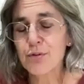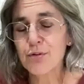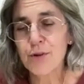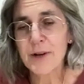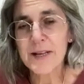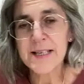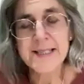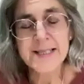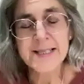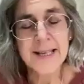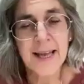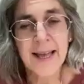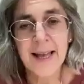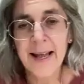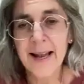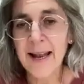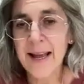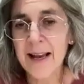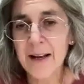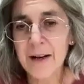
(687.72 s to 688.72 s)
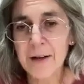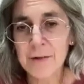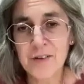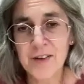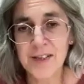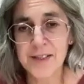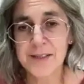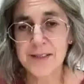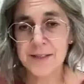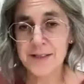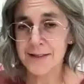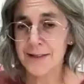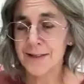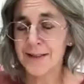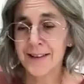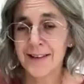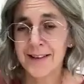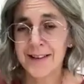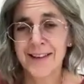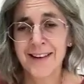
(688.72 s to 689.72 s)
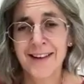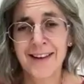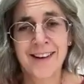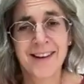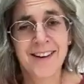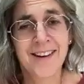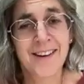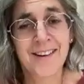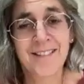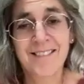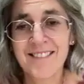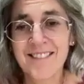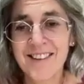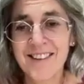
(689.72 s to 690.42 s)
press the hell out of it. You know,